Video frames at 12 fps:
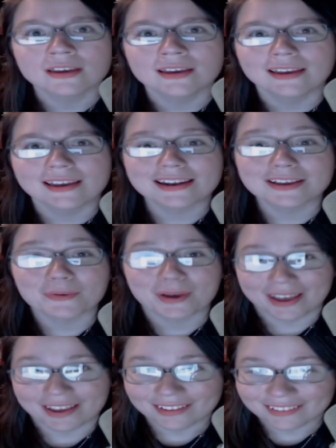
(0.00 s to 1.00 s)

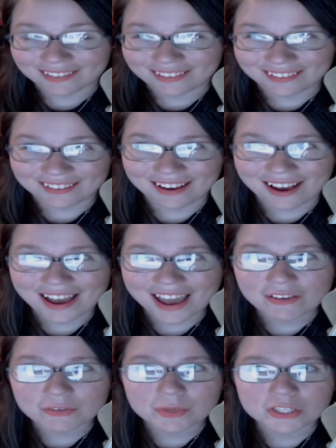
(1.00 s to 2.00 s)
Anyway, I
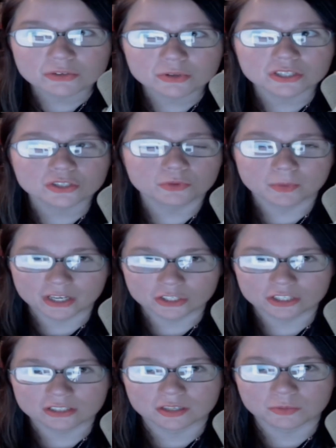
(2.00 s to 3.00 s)
haven't been doing too much
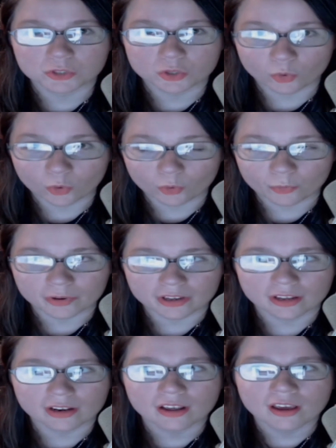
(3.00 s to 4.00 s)
except school, but